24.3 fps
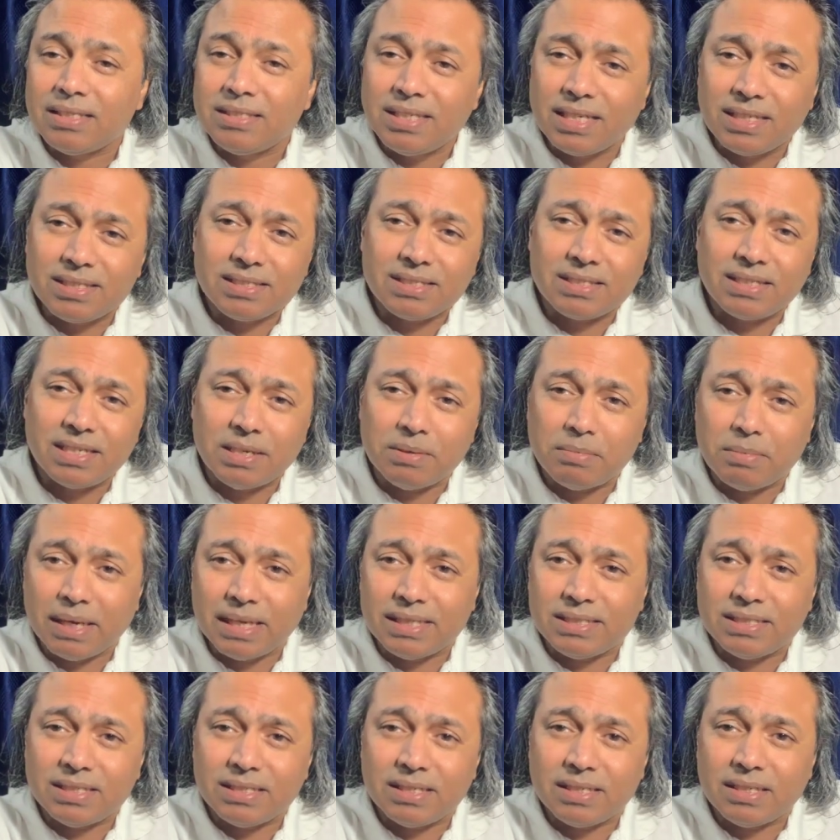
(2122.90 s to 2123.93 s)
Just
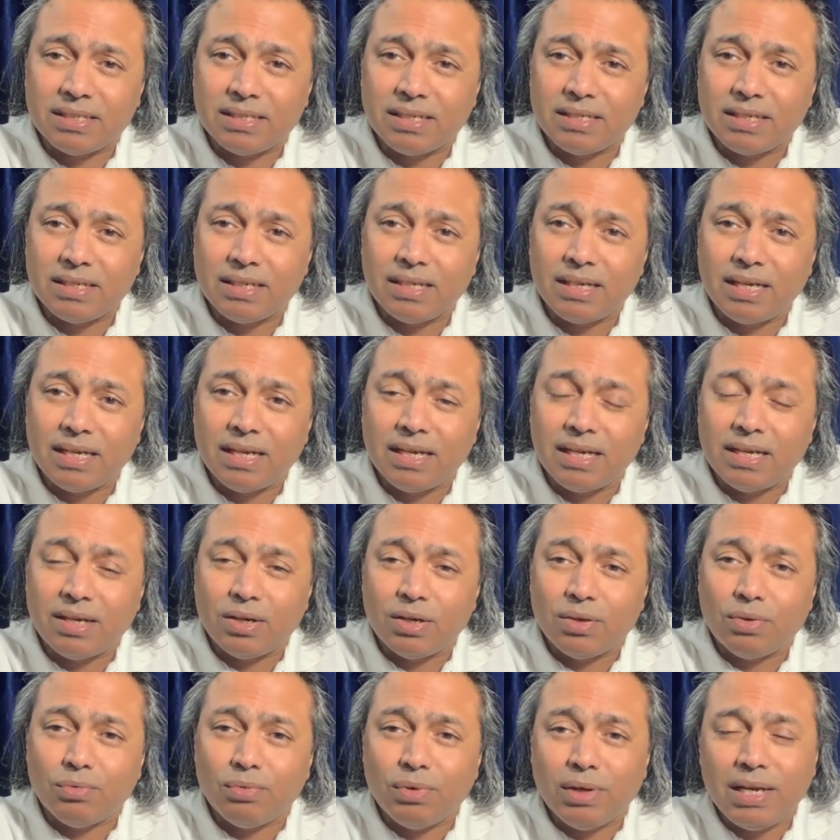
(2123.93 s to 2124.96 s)
imagine
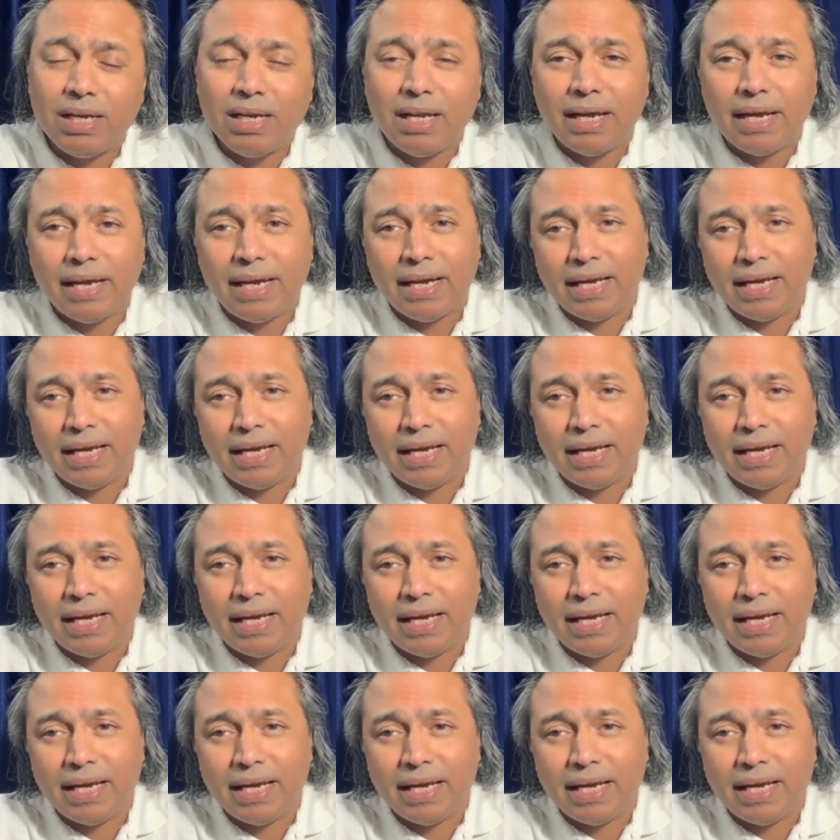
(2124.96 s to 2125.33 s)
Will